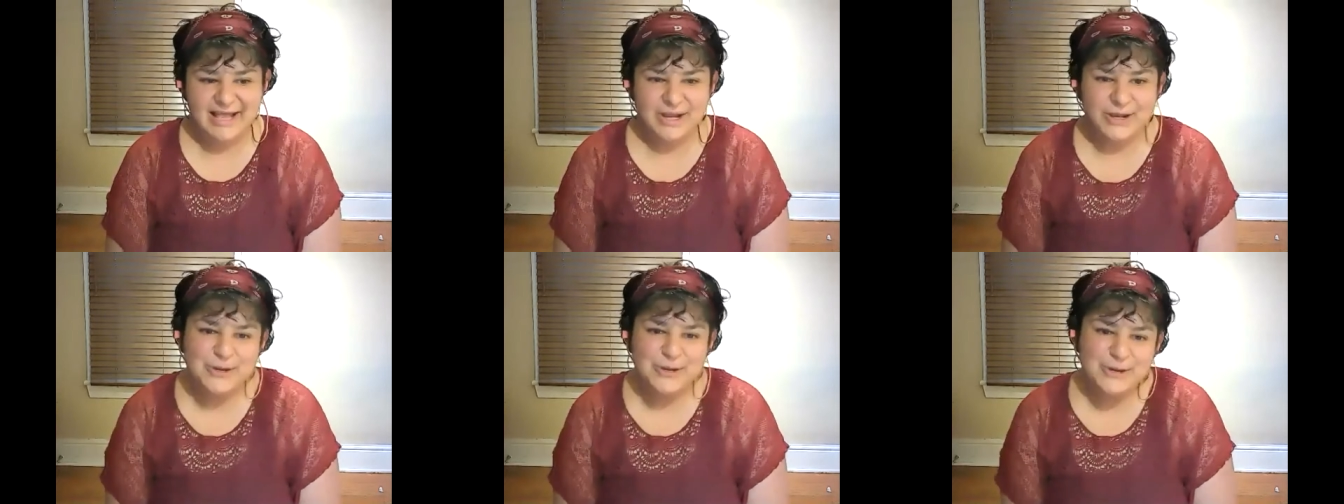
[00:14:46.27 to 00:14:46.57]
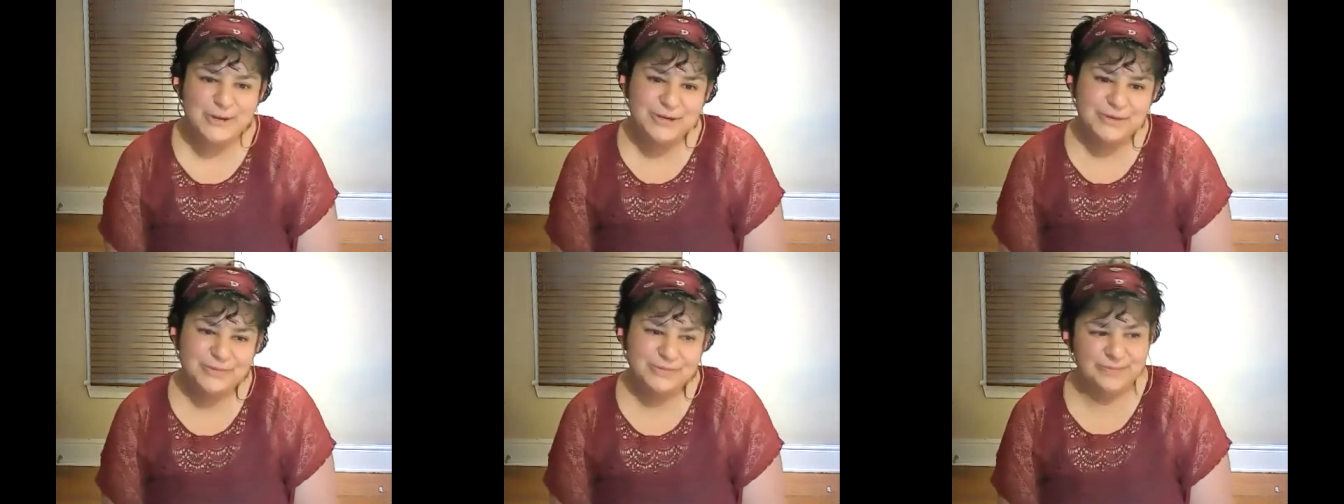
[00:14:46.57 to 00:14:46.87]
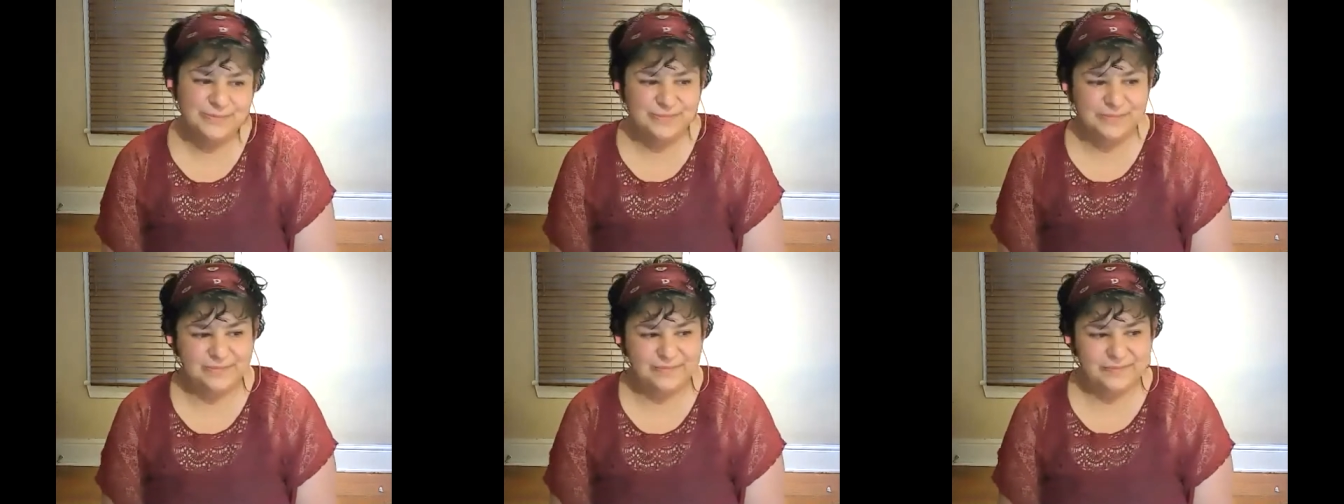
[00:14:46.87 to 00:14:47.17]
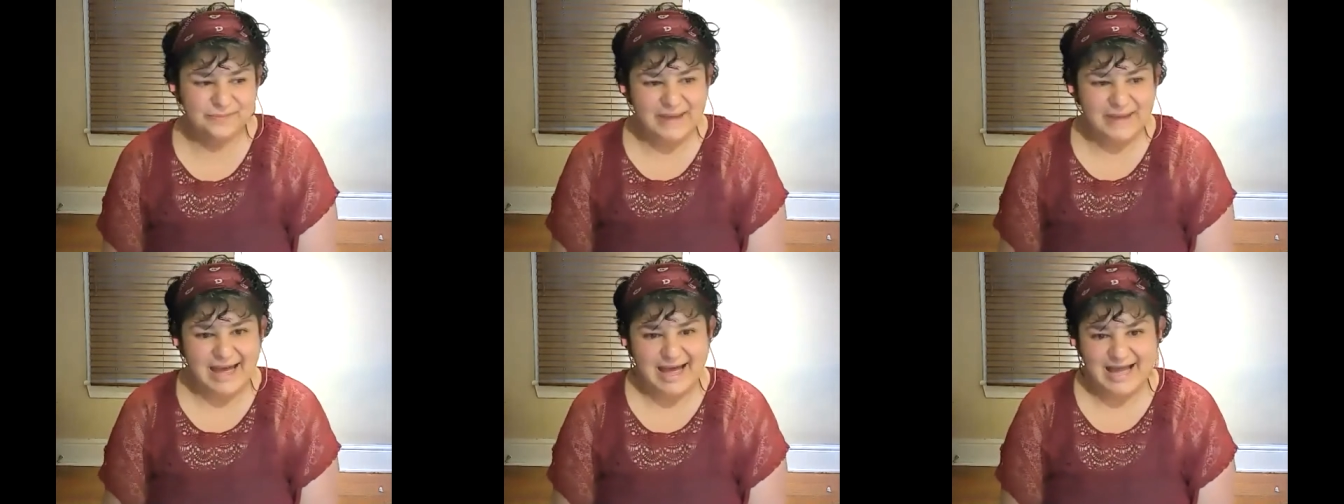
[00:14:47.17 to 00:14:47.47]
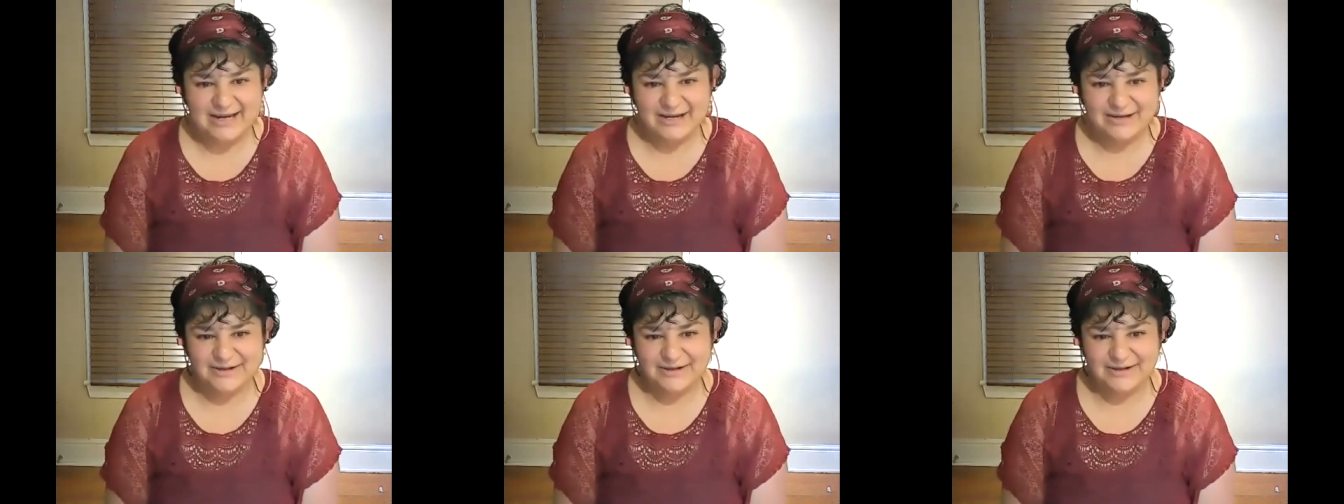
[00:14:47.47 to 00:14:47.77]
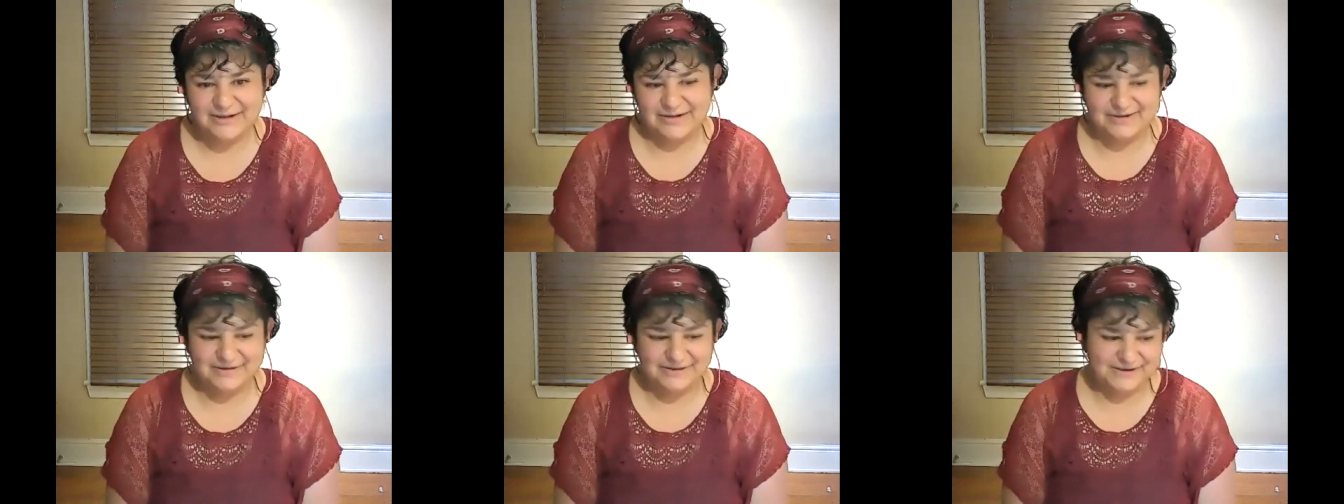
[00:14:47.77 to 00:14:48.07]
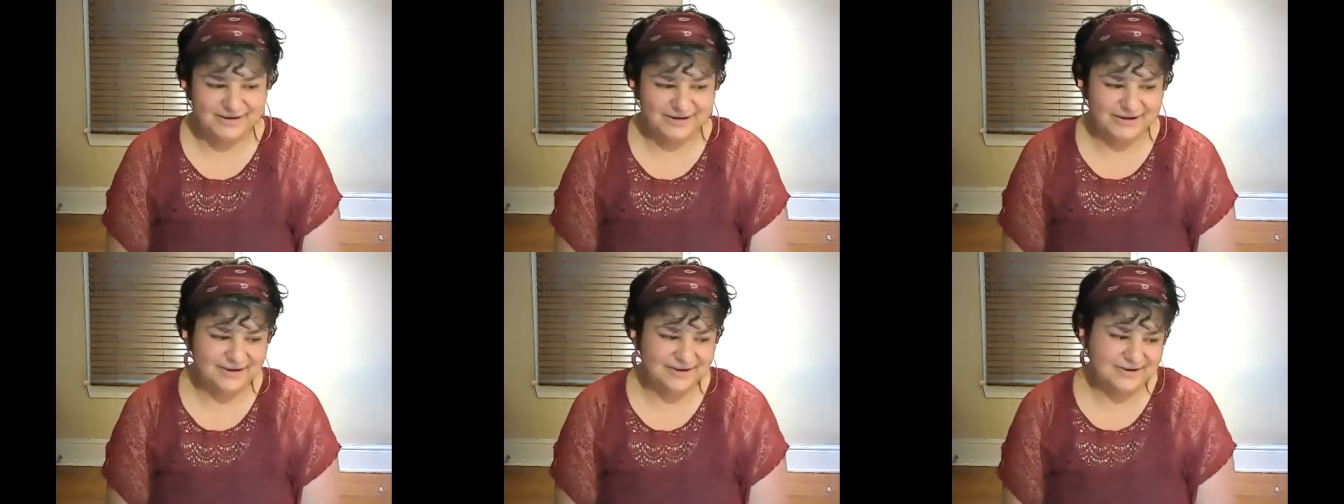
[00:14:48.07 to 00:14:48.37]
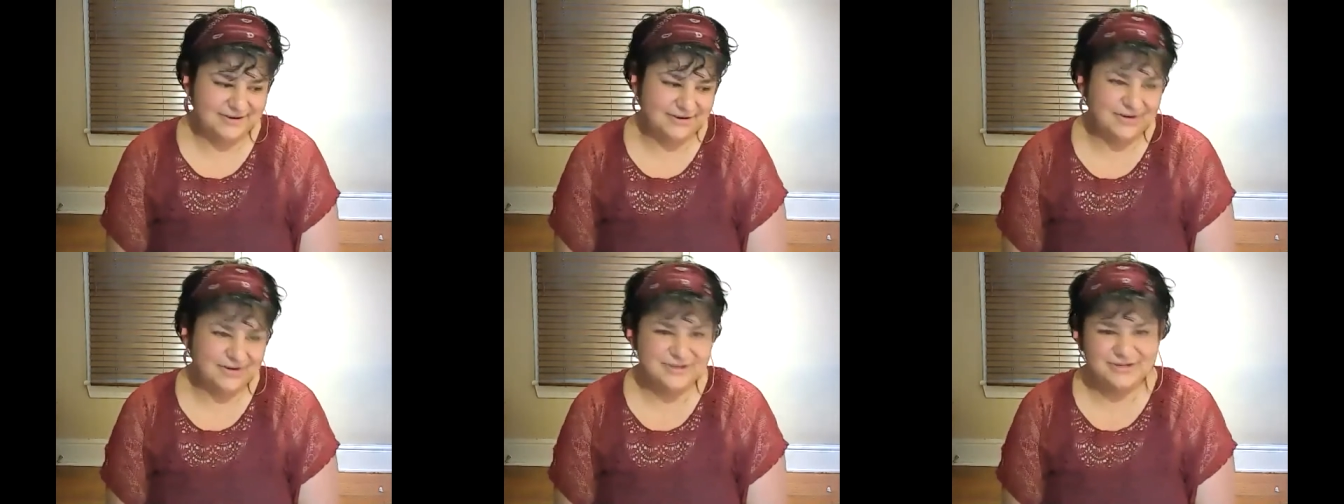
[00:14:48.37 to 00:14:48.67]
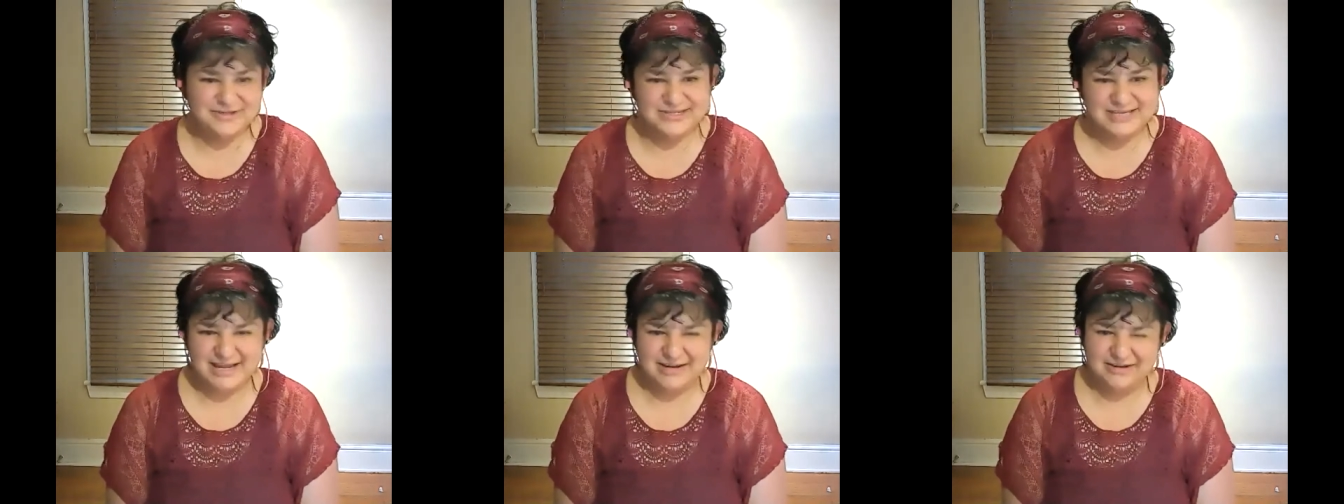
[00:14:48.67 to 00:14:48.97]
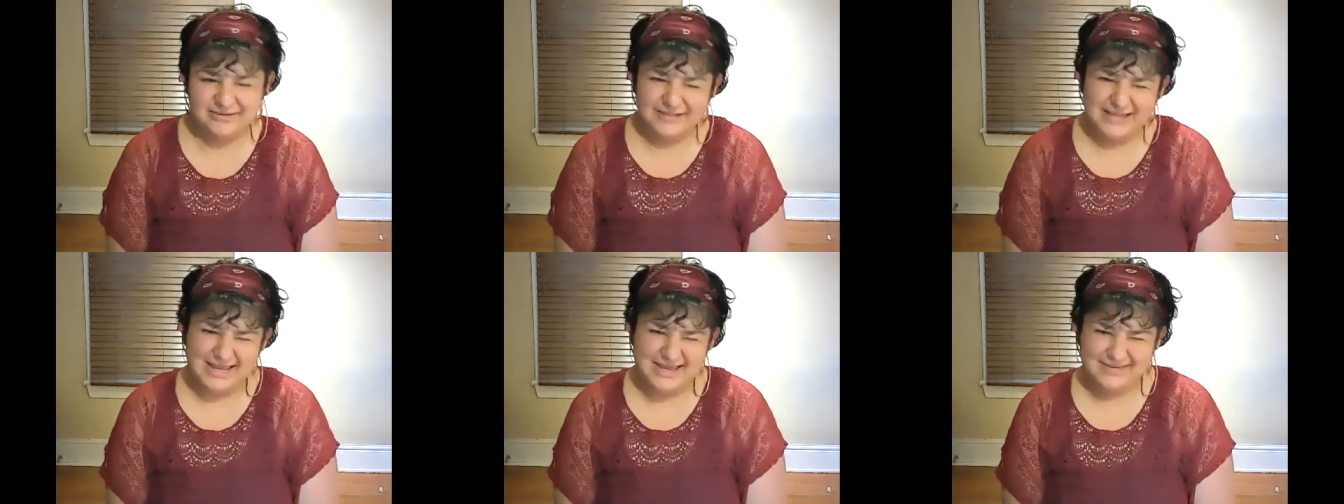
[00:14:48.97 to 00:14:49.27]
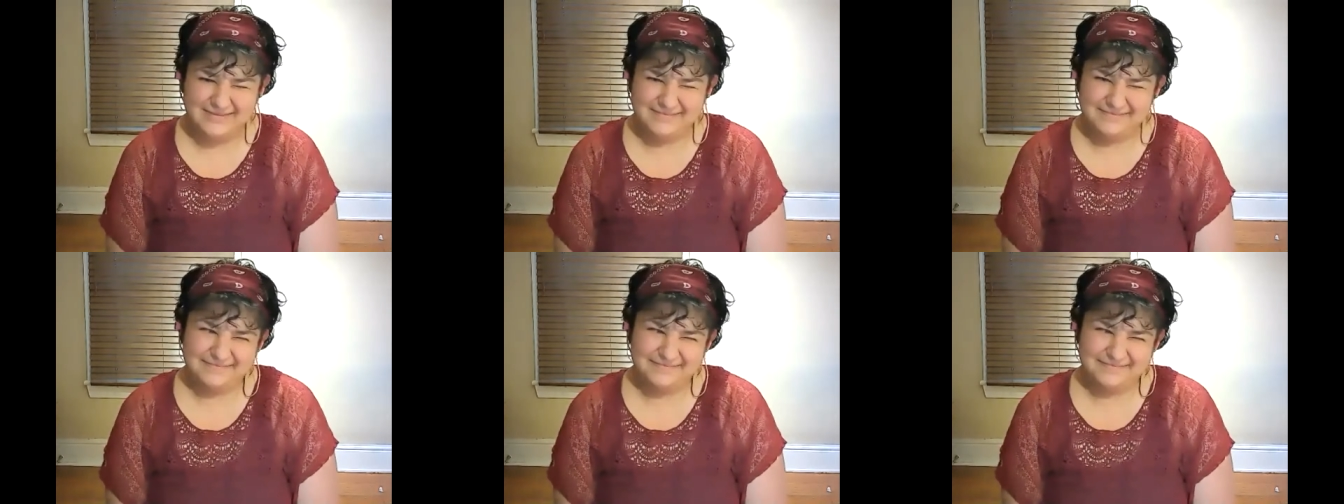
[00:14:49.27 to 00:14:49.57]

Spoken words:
good, bad, or just kind of like